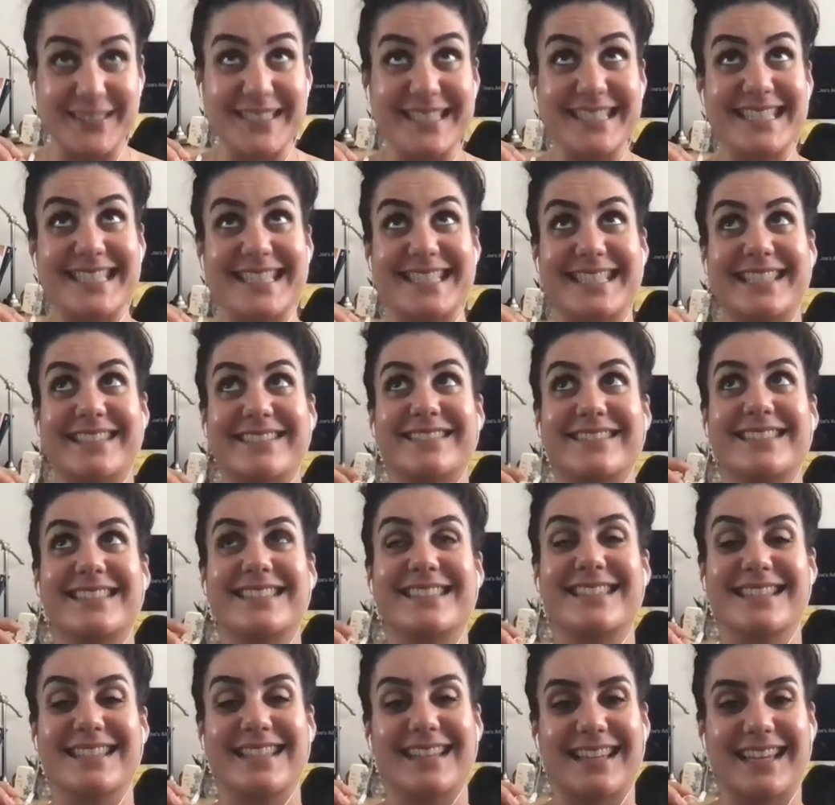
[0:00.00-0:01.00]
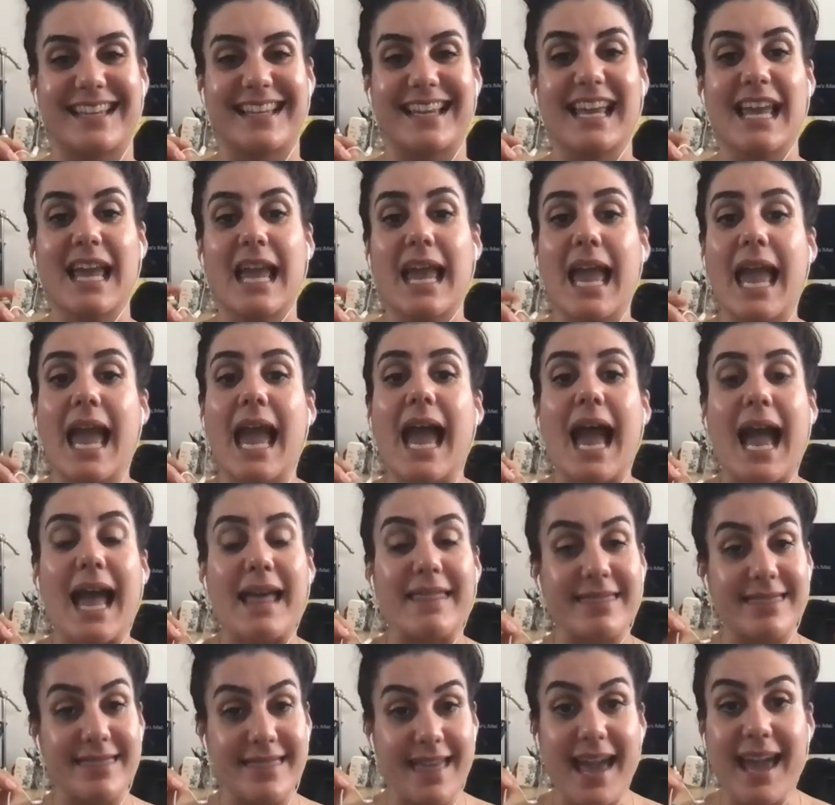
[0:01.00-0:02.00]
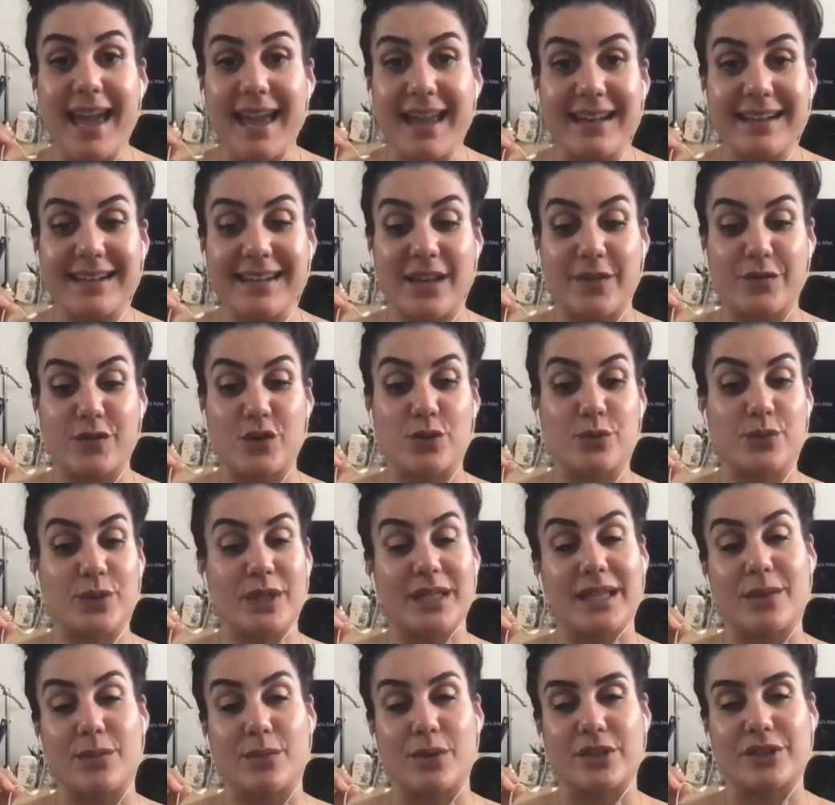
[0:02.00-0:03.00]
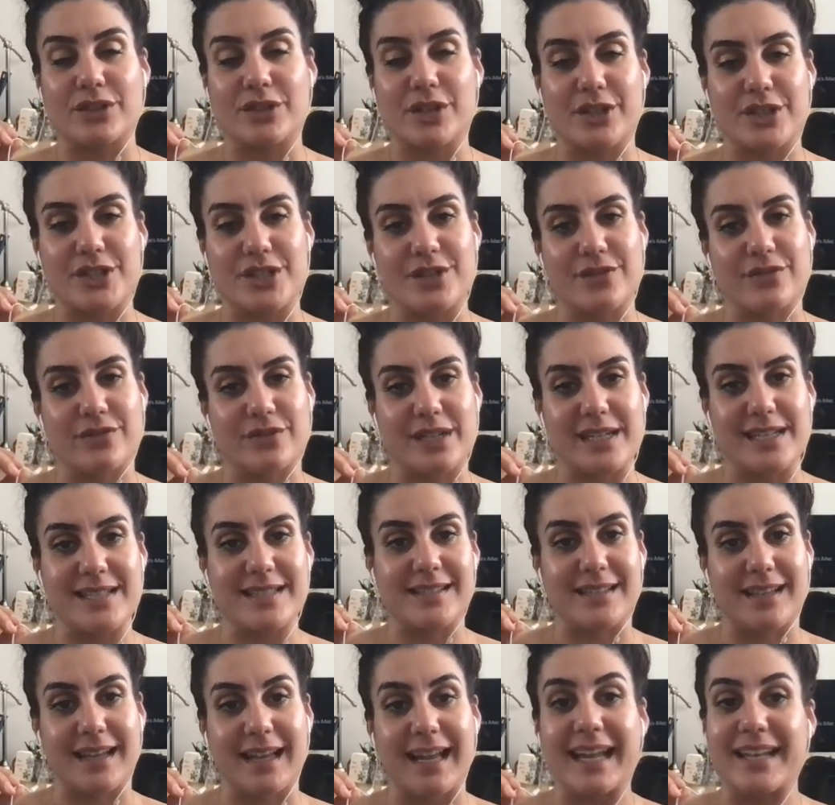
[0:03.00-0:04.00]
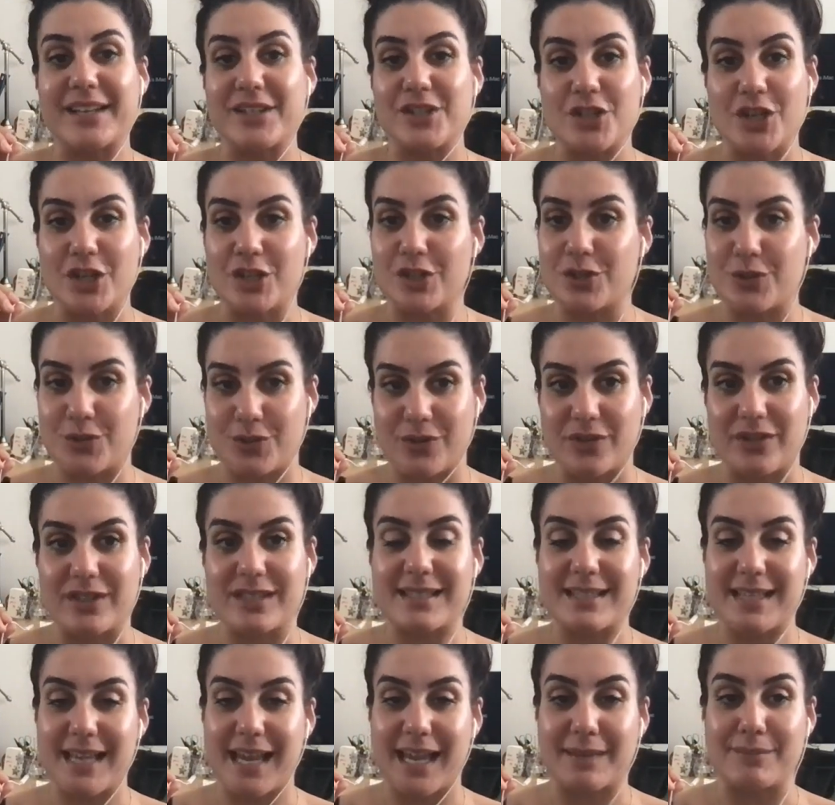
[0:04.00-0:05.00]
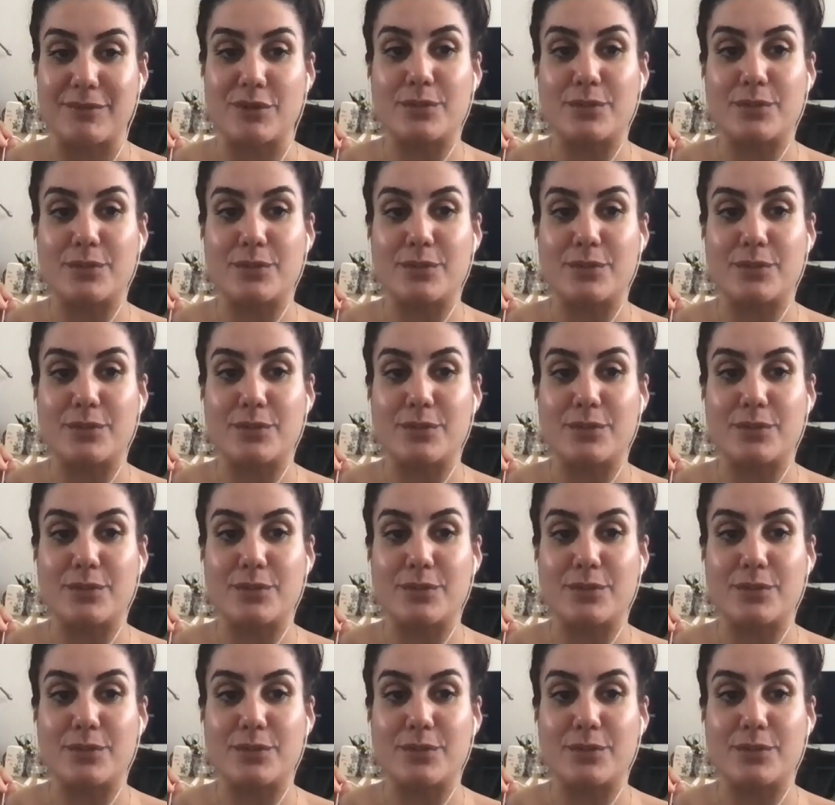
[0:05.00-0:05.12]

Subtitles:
Seriously. And then if you really want, go to your freezer and do the same.